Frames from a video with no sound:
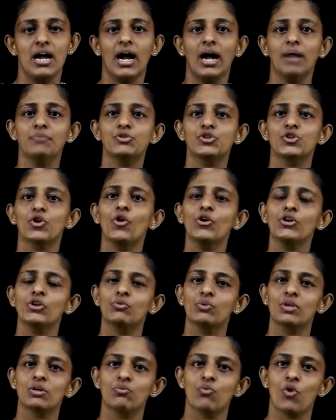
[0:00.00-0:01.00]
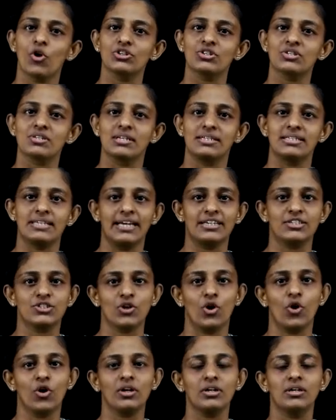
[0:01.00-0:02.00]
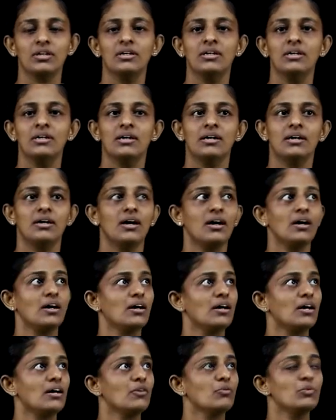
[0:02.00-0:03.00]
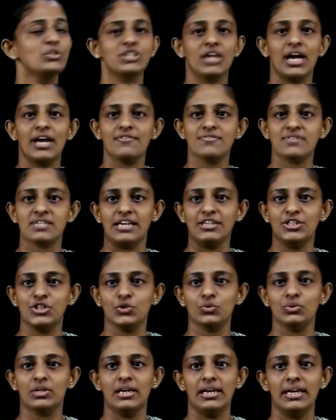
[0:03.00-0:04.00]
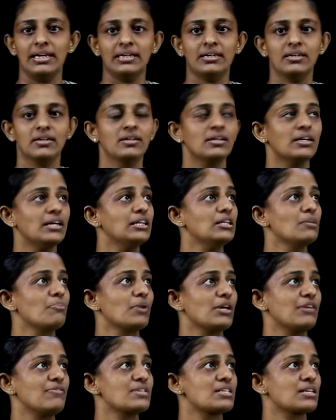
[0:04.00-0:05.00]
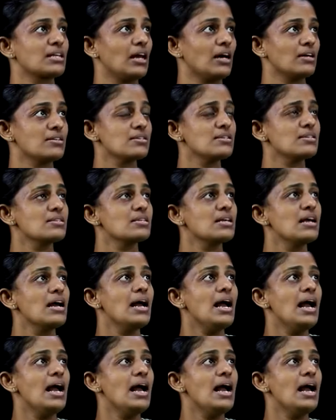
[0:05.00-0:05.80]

I'm sure you would have watched the TED Talk, uh, which I have sent you the link in the previous classes.